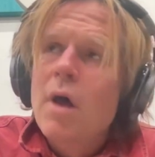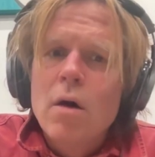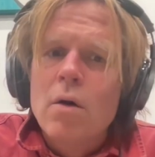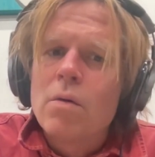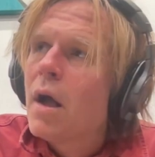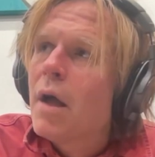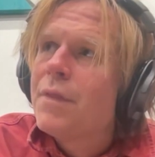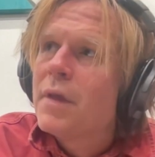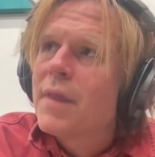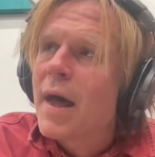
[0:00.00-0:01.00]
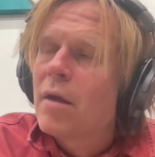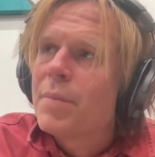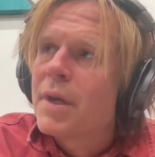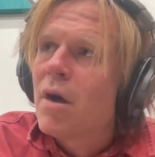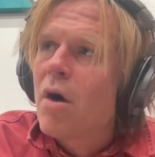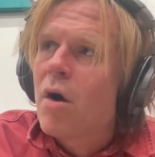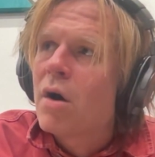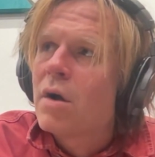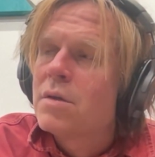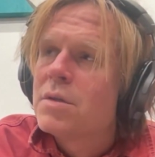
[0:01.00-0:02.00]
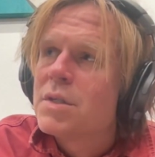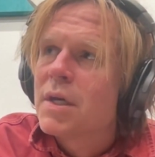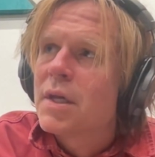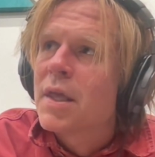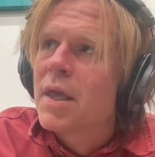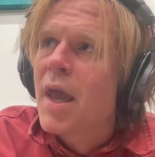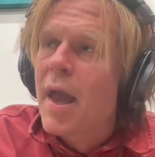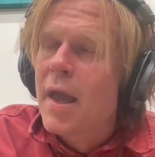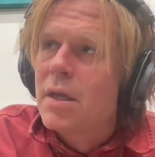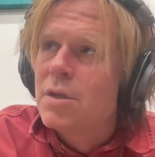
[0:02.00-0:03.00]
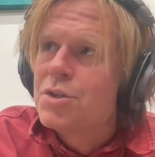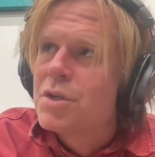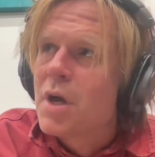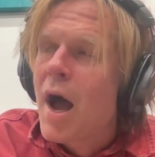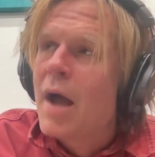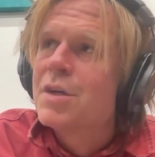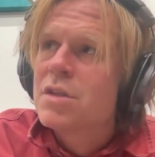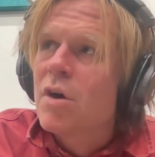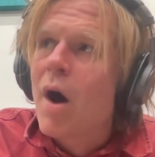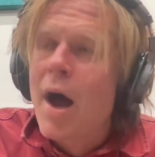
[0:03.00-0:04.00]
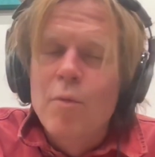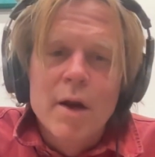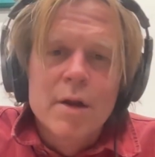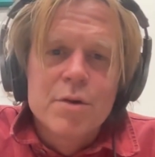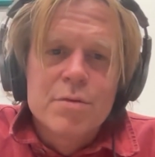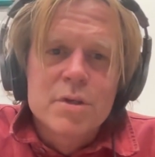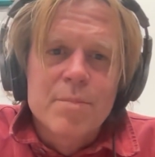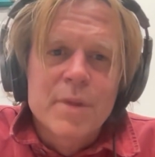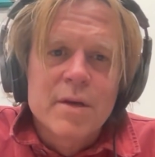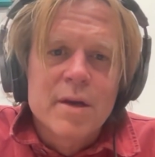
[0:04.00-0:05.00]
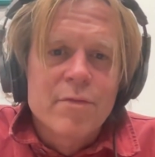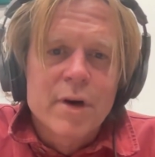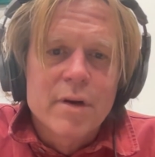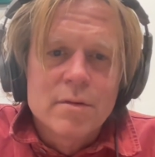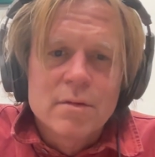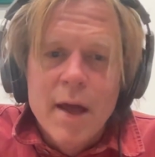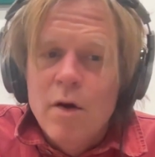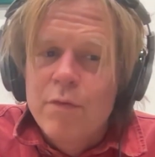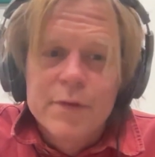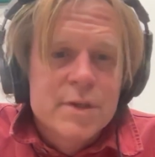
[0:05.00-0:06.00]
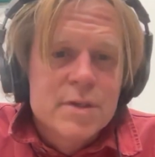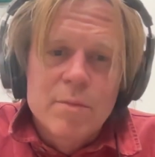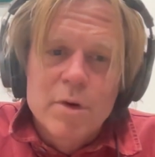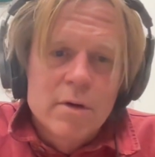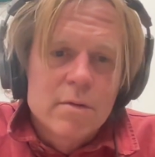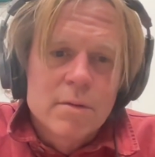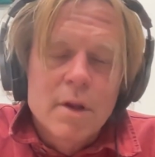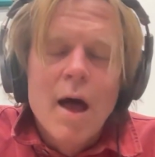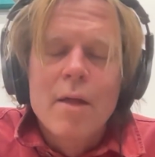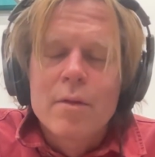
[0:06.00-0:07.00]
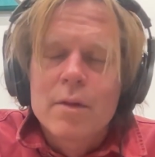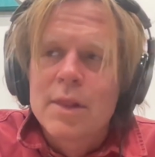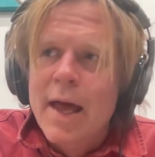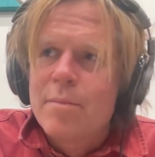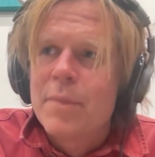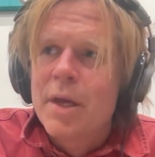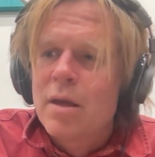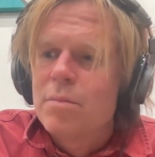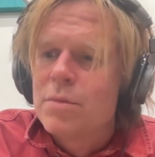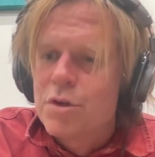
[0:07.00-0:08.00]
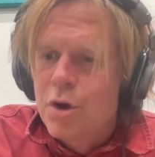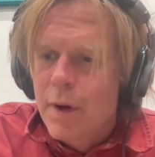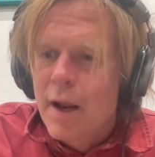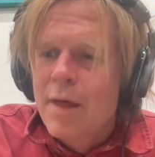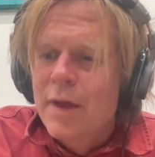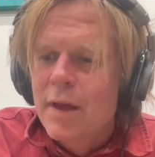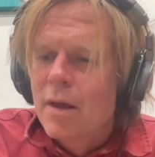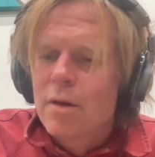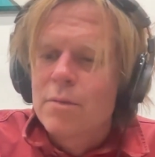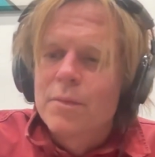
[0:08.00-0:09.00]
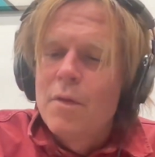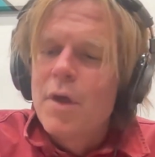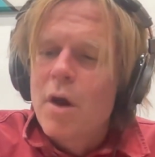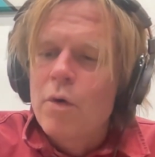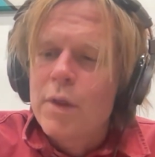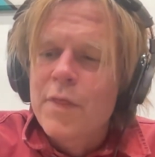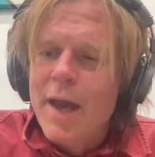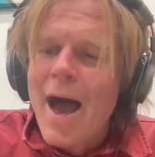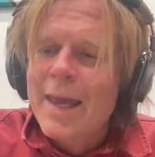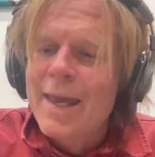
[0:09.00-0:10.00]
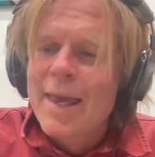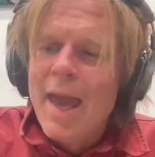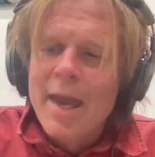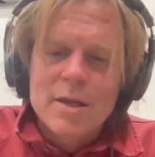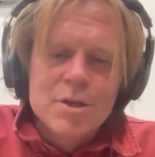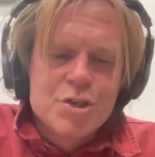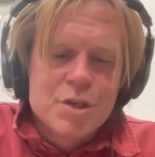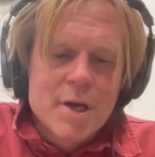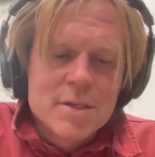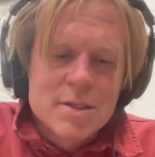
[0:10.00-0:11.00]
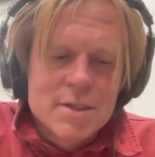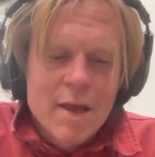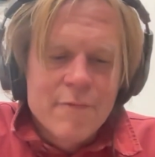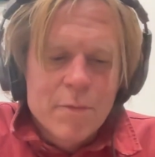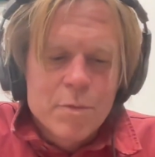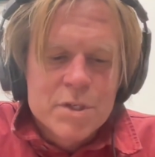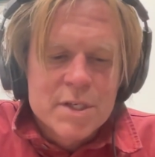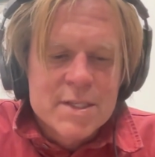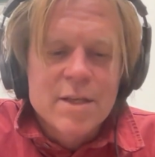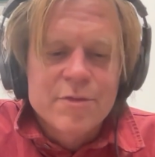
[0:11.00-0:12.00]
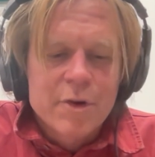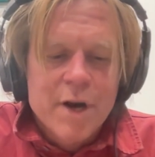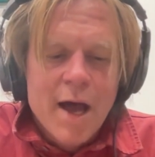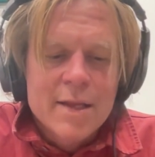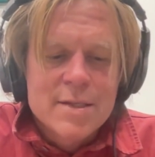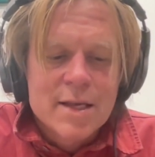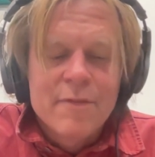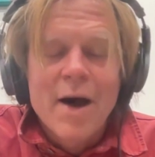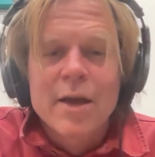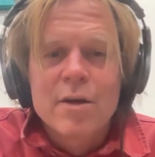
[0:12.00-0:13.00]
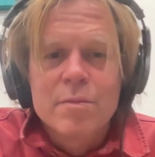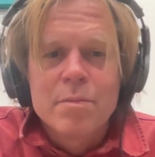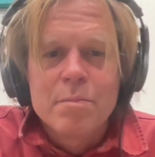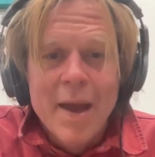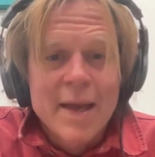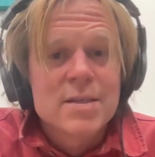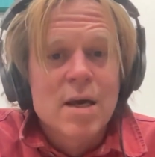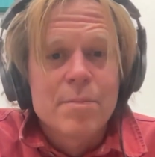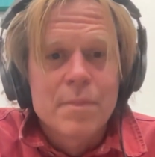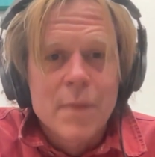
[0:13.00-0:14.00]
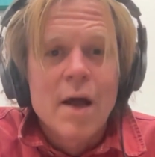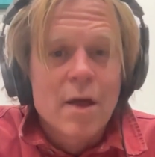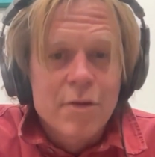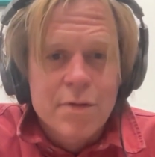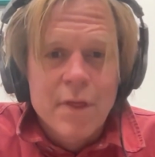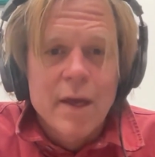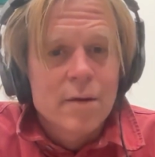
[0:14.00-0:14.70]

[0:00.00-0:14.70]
know. I think that'll be hard to gauge. I just know I want to do something different, and hopefully someone will let me do it. I think the only thing I can gauge is if it was successful or not, is if I could make another thing.